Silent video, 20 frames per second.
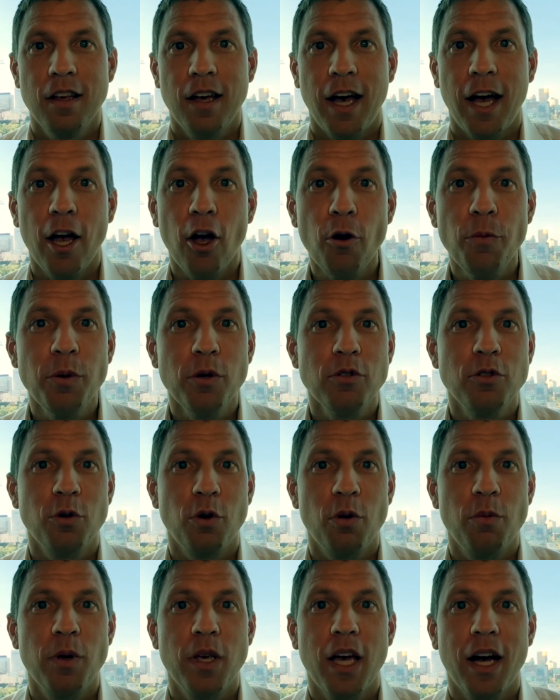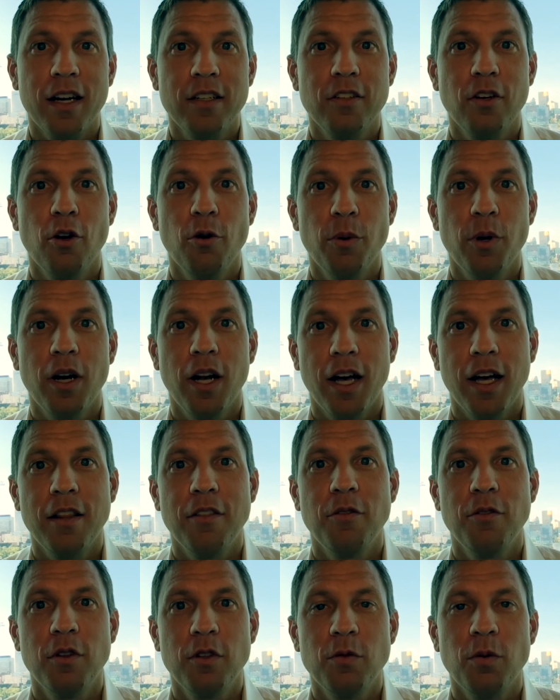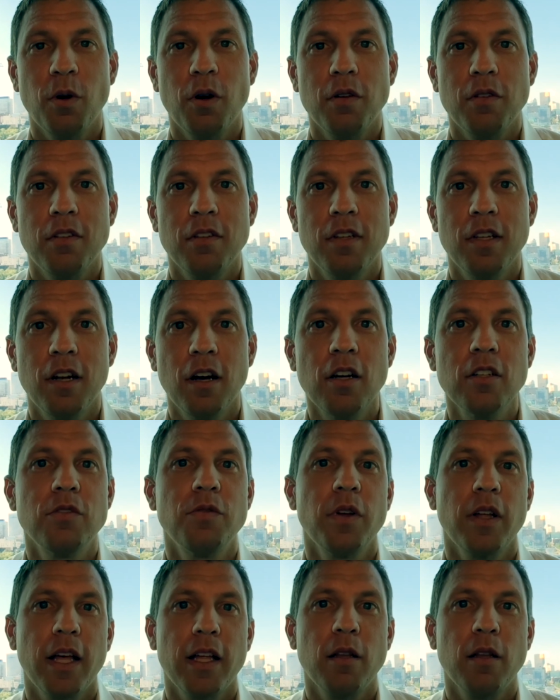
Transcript: I hope you'll join me October 9th through the 12th in Huntsville,